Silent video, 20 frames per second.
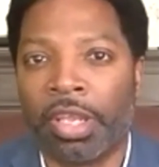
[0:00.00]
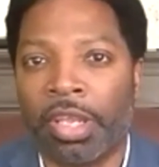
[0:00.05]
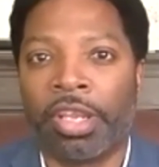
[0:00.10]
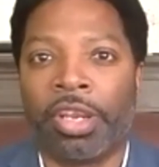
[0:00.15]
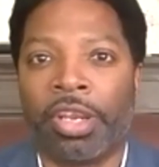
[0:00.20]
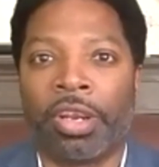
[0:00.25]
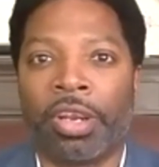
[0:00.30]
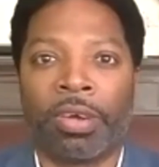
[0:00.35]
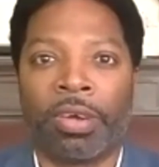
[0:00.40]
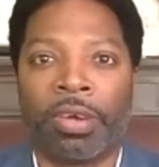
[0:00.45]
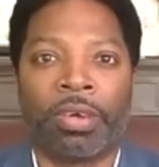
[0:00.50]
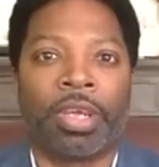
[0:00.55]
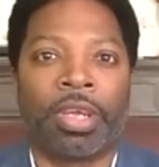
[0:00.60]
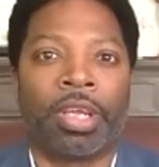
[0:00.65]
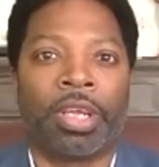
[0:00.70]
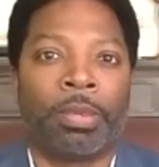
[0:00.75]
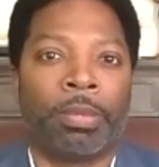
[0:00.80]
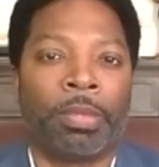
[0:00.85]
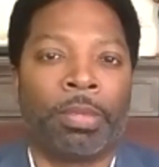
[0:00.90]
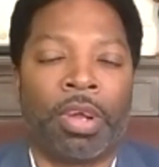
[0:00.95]
You know,
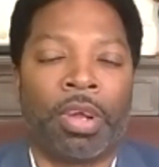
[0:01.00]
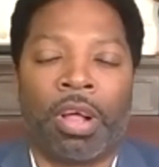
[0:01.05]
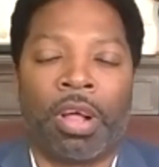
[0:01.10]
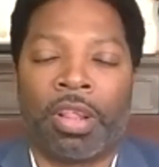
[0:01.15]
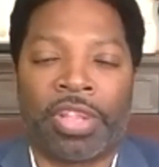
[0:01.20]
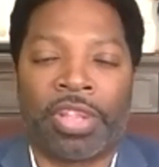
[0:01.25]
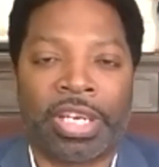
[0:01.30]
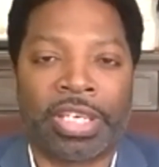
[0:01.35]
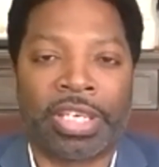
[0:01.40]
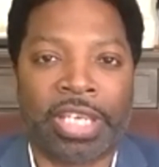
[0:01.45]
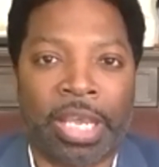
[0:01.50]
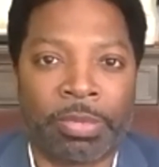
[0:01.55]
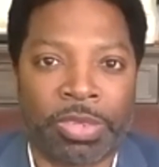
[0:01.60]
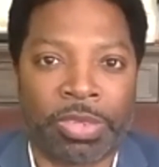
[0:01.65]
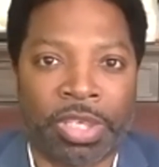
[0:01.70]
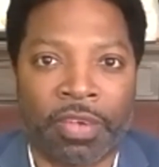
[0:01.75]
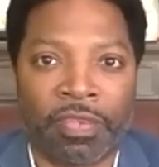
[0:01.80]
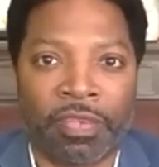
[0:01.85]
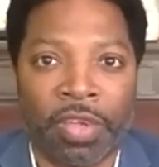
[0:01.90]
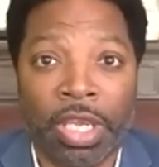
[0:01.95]
um, all that type of
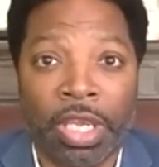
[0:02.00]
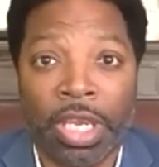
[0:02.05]
stuff.